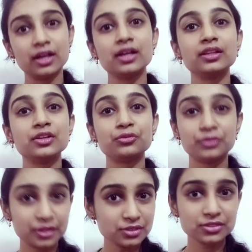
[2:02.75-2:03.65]
The
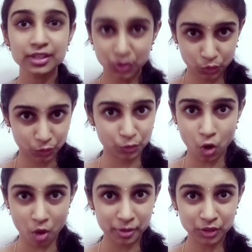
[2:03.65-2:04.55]
first and
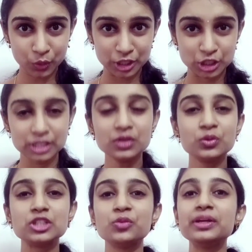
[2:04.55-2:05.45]
common question
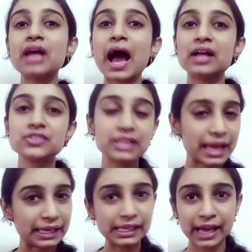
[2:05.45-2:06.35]
which have been asked in
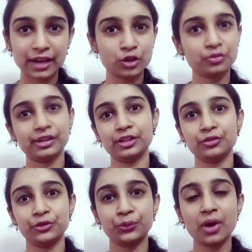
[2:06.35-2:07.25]
any kind of
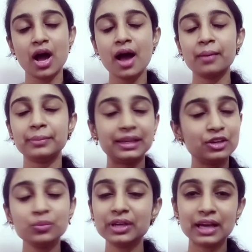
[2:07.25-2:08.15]
interview.
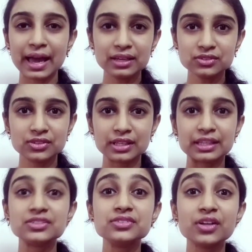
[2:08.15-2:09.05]
Believe me guys,
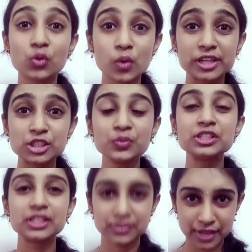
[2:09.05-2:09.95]
this is the question which
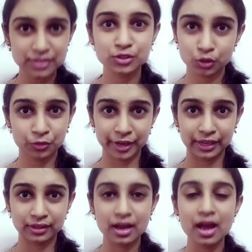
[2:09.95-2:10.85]
decides your
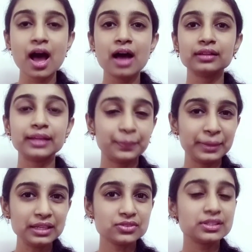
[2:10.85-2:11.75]
fate. That
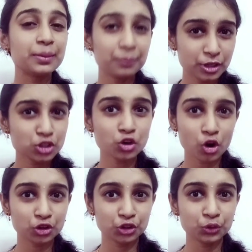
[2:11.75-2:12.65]
means the impression
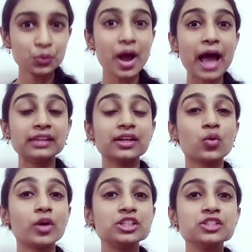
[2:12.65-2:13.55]
on you and the
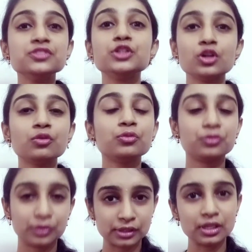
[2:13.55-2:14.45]
questions which have
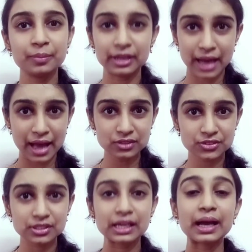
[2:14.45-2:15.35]
further been
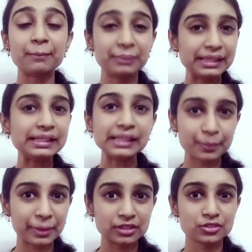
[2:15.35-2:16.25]
asked completely
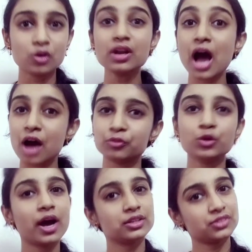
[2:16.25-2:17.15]
depends on how you
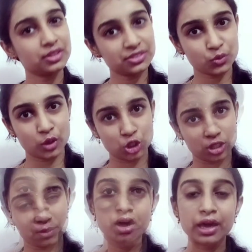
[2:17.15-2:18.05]
answer this question.